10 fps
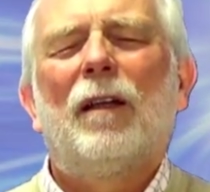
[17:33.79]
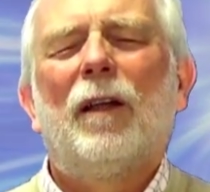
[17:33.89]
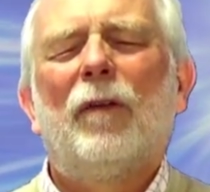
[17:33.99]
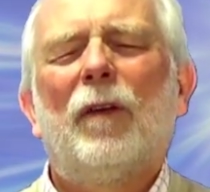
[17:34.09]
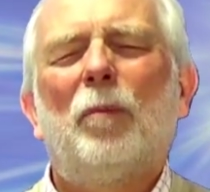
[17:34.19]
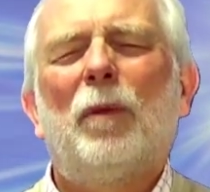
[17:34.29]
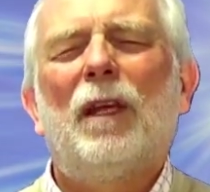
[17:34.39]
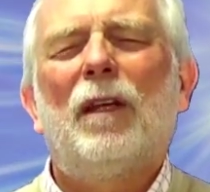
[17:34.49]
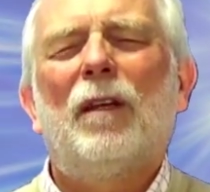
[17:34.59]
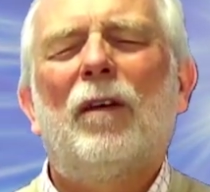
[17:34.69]
live in
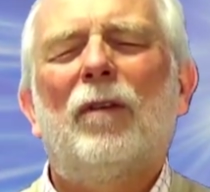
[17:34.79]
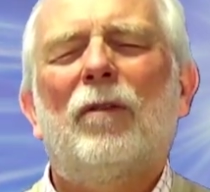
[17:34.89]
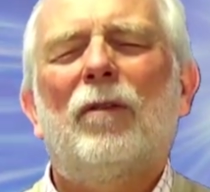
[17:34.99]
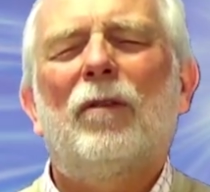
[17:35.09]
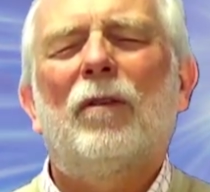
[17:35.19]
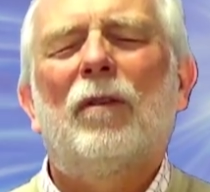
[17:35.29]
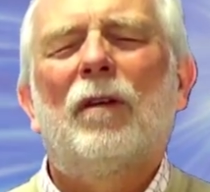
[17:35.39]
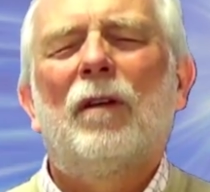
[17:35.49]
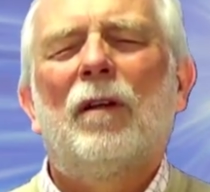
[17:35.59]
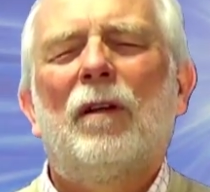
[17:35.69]
beingness,
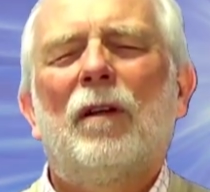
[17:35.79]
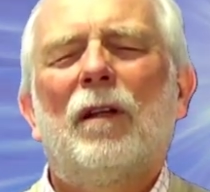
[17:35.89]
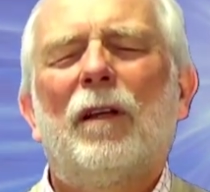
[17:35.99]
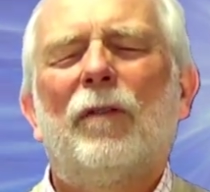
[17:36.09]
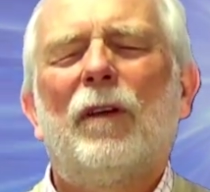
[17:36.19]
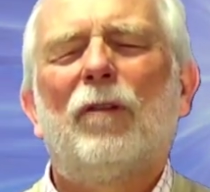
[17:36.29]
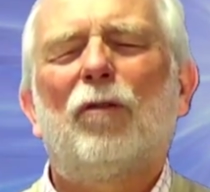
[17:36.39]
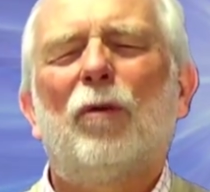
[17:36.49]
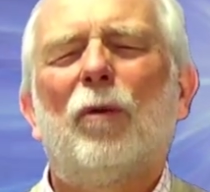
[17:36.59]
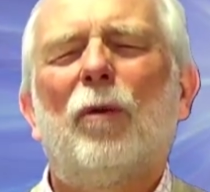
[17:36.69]
live in
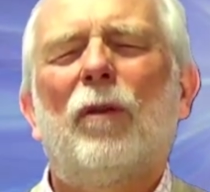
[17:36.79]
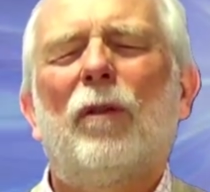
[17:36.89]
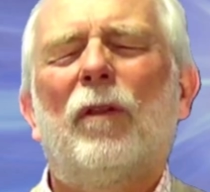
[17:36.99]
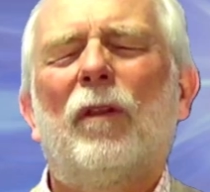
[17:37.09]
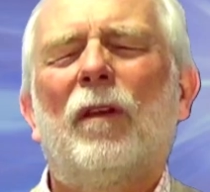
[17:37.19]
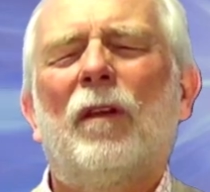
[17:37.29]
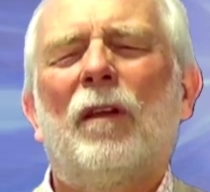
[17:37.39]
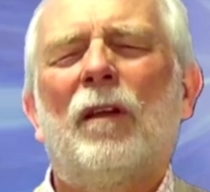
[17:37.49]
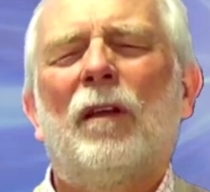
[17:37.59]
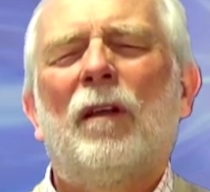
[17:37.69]
truth,
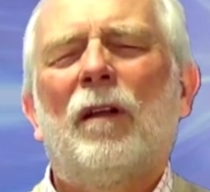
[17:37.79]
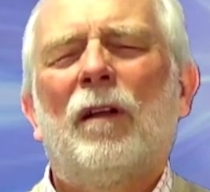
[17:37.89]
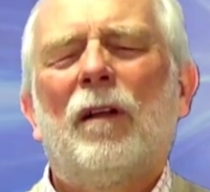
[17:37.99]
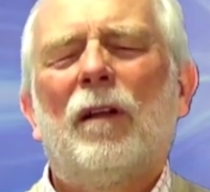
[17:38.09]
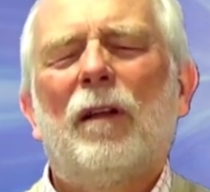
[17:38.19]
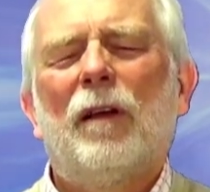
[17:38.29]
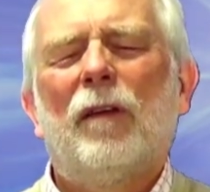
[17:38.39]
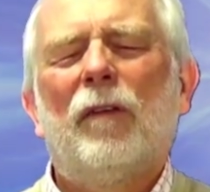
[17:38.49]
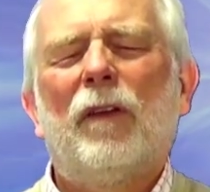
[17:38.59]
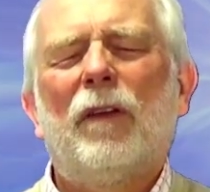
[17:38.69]

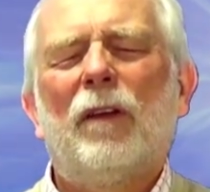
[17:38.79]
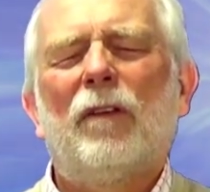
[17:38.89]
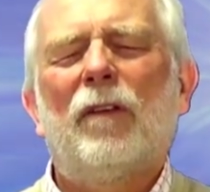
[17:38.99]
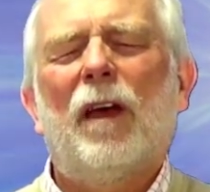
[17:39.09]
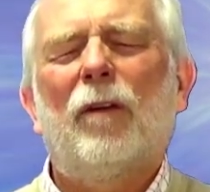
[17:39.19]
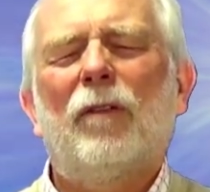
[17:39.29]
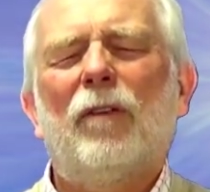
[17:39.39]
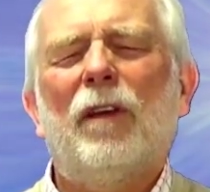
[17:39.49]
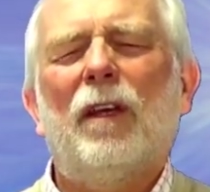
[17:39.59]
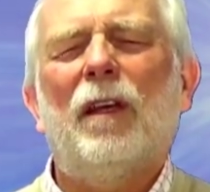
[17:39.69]
live in the
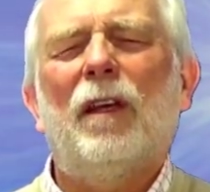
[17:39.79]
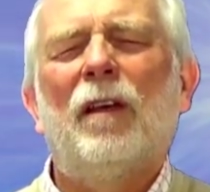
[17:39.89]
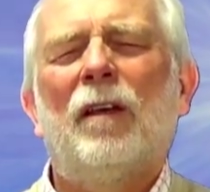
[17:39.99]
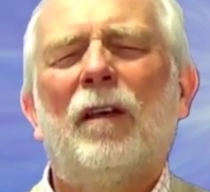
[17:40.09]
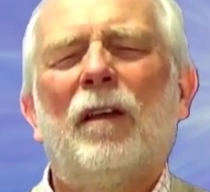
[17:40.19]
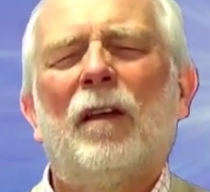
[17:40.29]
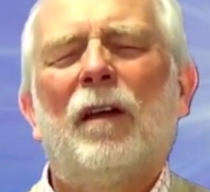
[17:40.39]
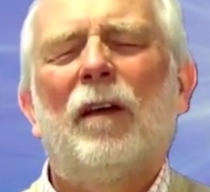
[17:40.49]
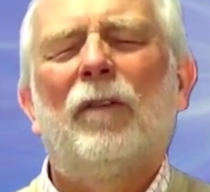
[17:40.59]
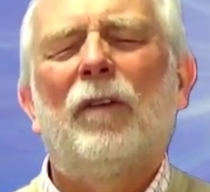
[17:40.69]
integrity
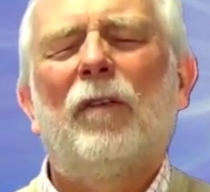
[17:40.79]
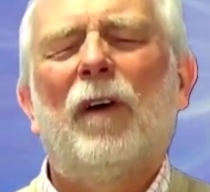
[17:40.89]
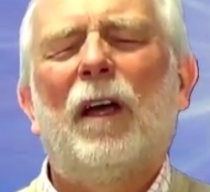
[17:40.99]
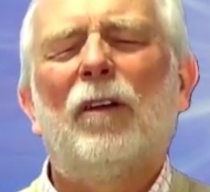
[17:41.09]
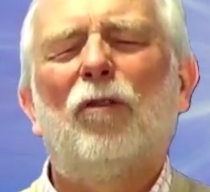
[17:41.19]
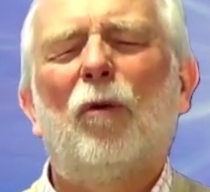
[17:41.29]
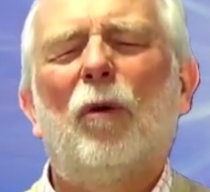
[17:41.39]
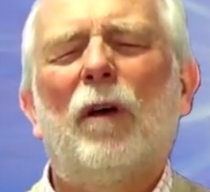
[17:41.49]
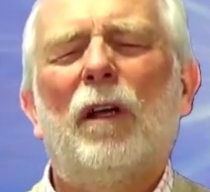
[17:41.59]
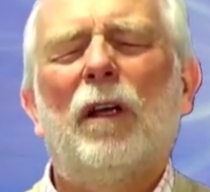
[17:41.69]
of divine
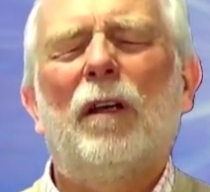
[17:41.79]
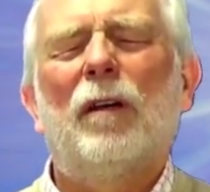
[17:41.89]
joy.